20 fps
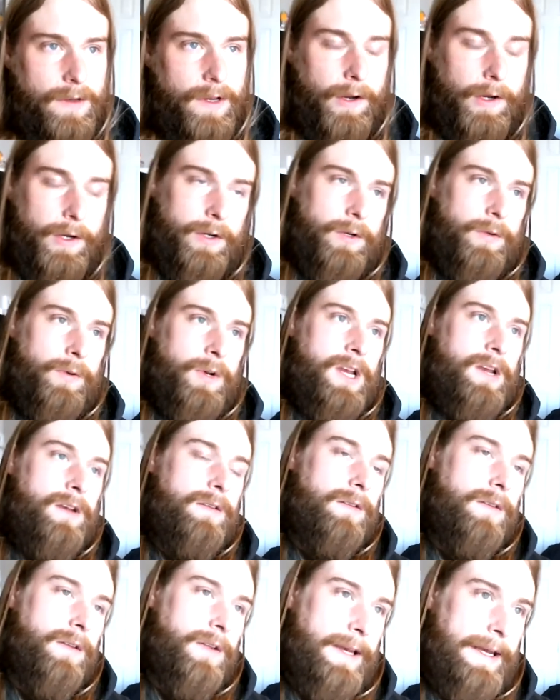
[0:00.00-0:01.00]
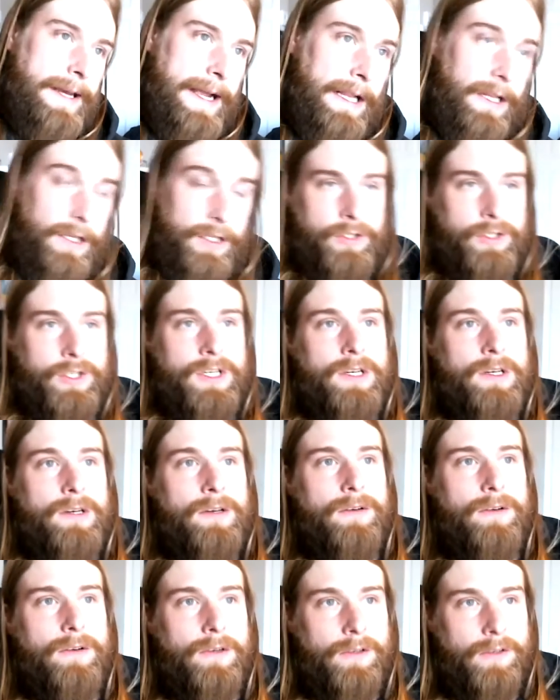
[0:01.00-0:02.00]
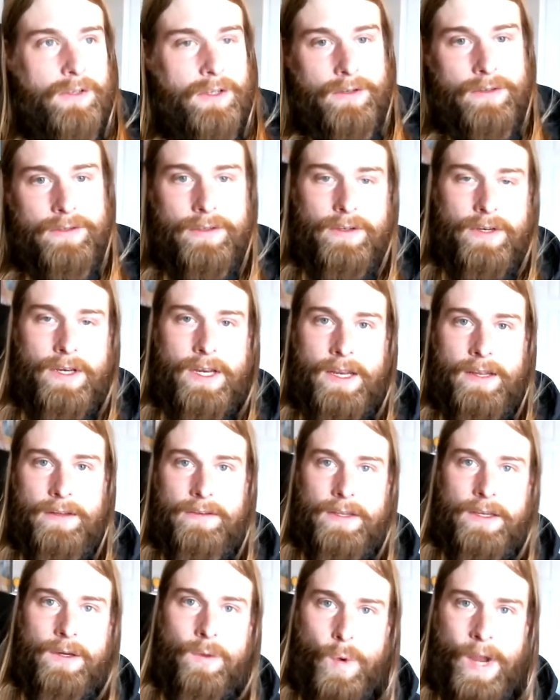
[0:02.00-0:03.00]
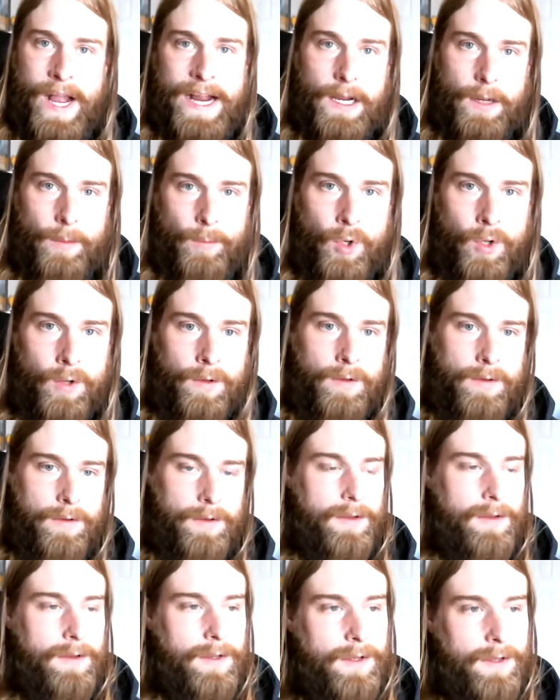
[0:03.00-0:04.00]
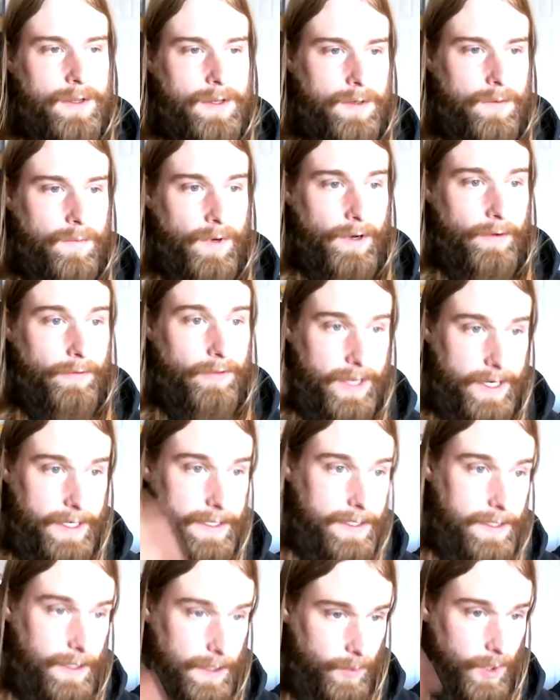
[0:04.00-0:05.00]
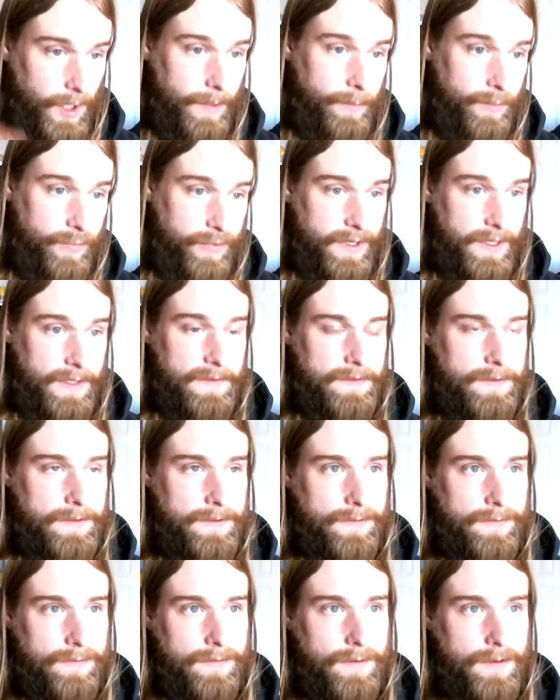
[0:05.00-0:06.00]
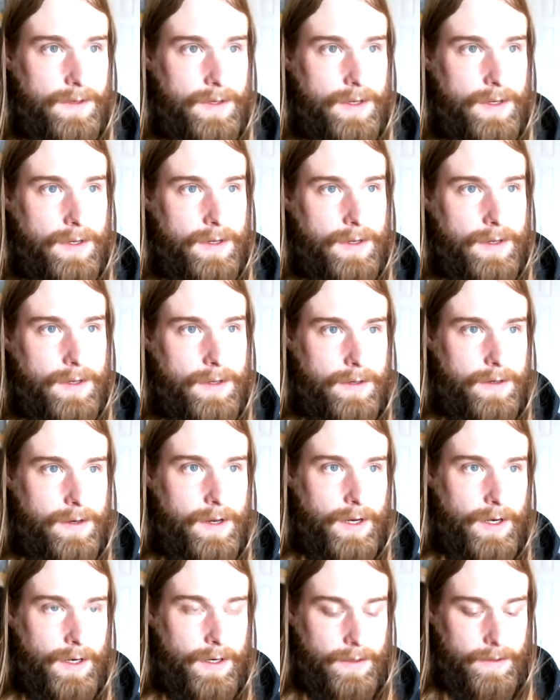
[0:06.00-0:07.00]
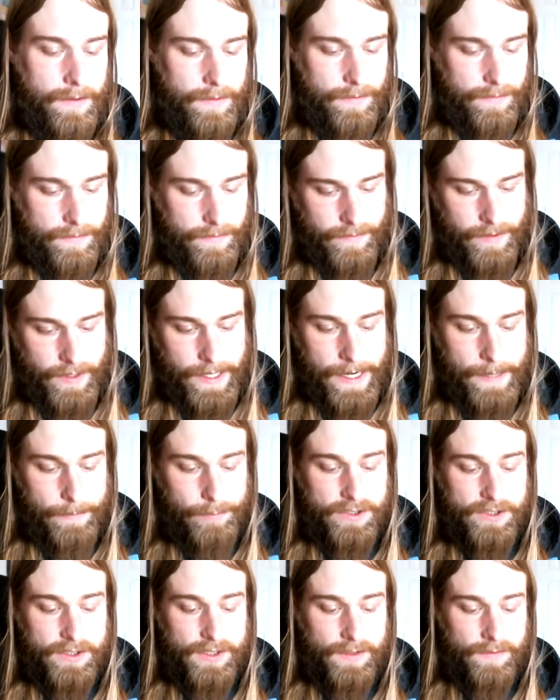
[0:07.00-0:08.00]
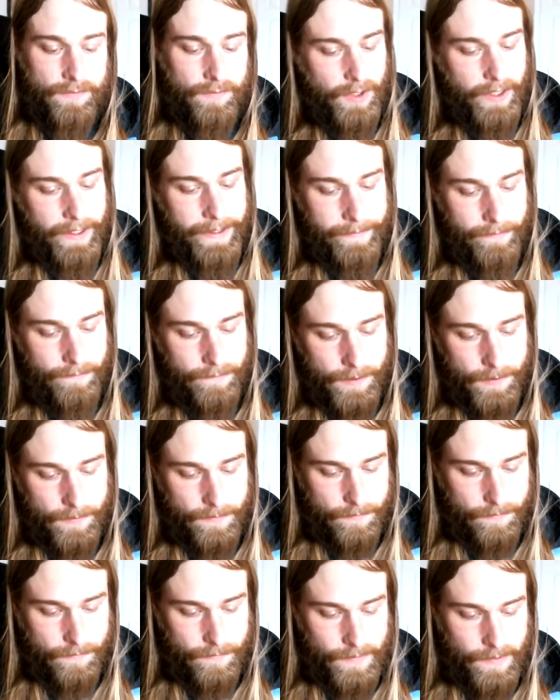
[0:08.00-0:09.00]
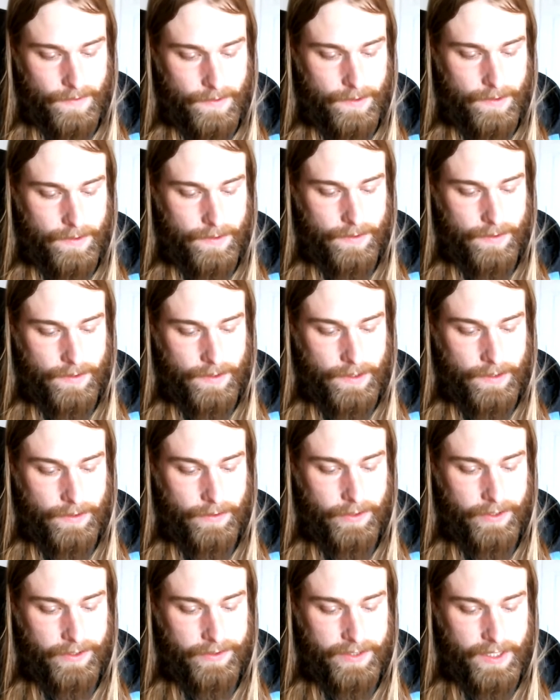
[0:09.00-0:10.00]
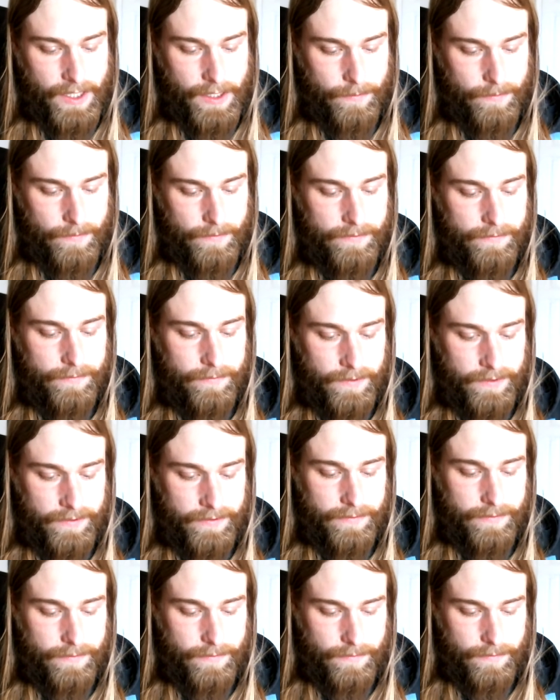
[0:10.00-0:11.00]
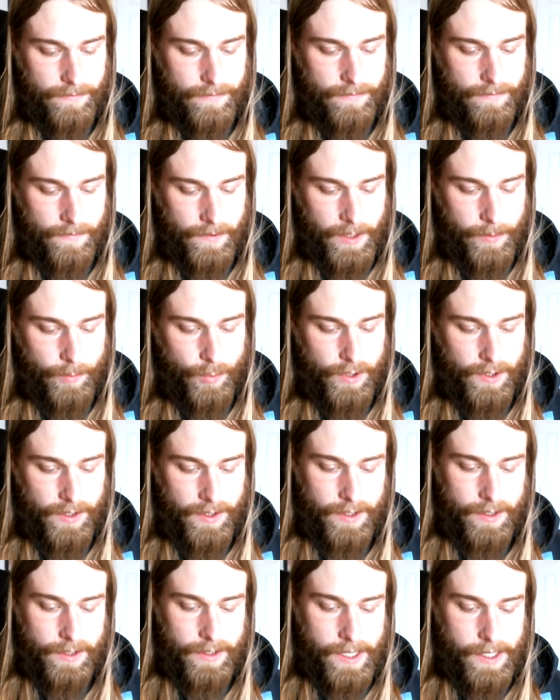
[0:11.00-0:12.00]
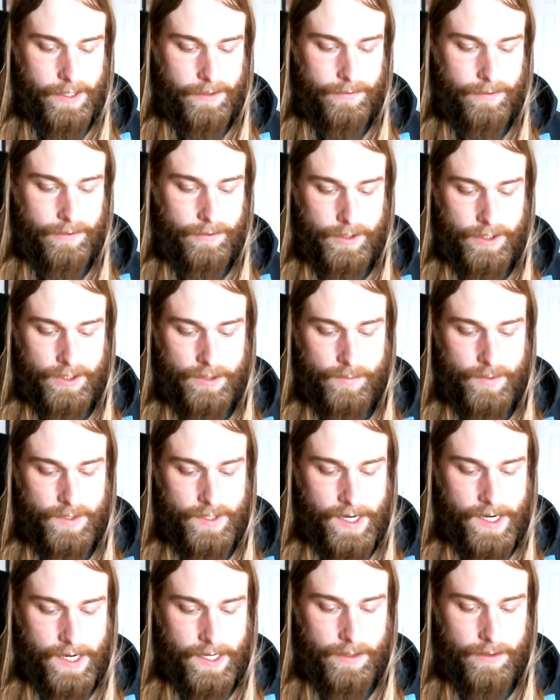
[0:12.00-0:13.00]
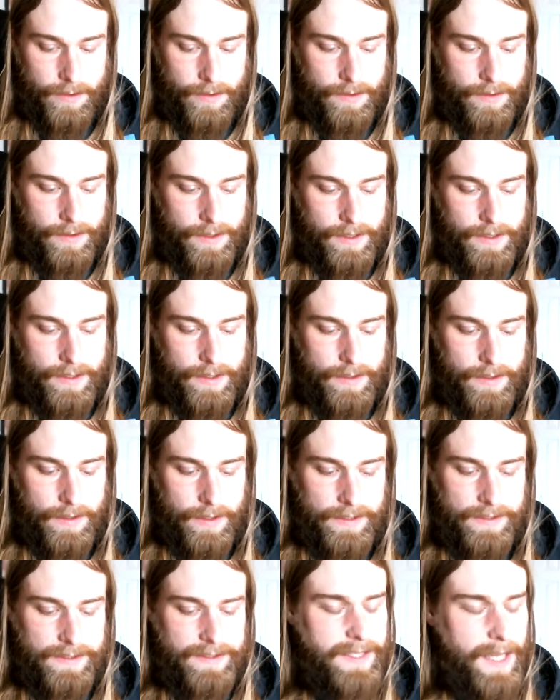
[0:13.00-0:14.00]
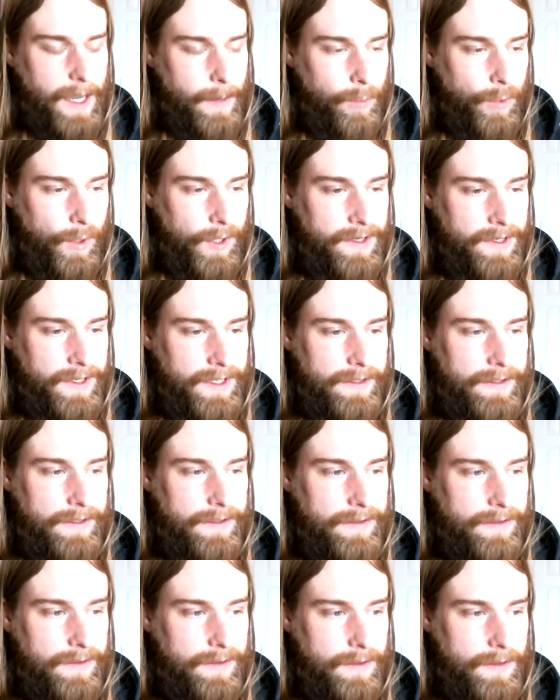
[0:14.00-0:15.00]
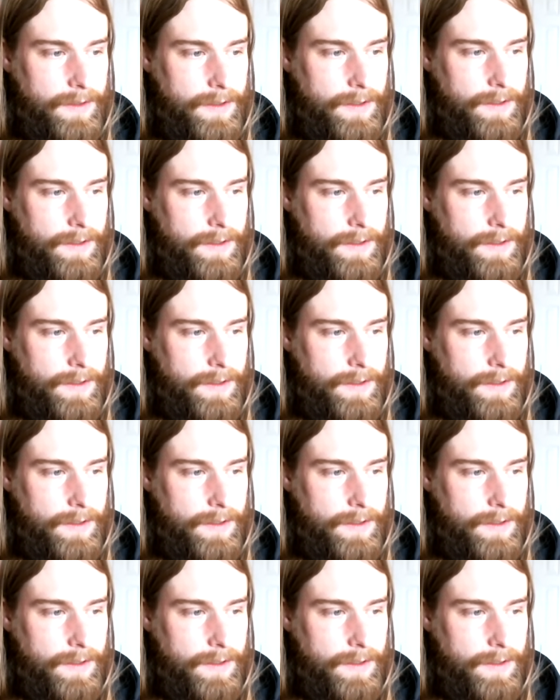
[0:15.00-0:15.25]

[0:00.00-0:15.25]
I heard a great analogy earlier today. It's like whack-a-mole. Whenever they come up, these, the opposite of love, good examples was what he put here, hatred, judgment, anger, a separateness.